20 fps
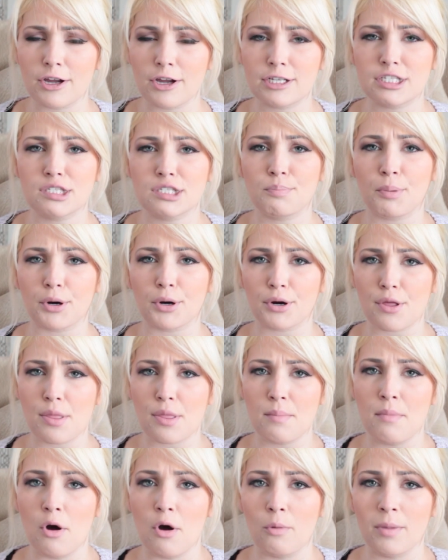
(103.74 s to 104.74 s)
spur of
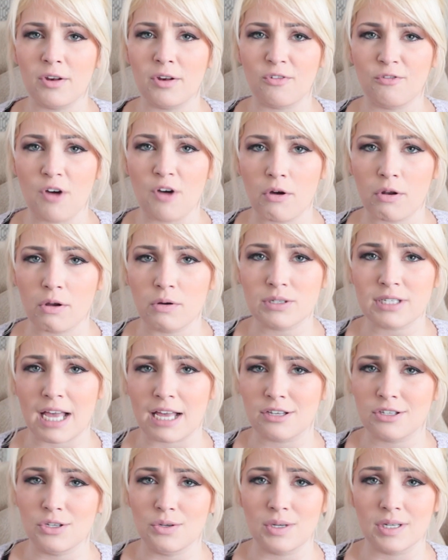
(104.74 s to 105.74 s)
the moment photos,
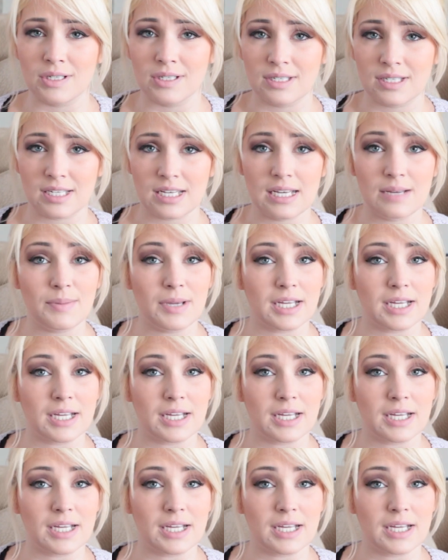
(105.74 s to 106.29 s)
as you can see,